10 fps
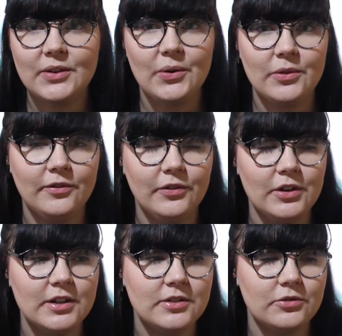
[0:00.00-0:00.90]
So the
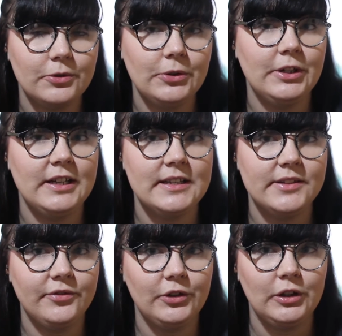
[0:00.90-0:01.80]
first drawer
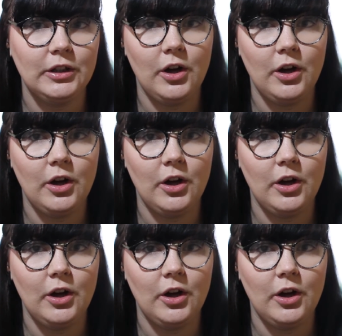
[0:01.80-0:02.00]
is full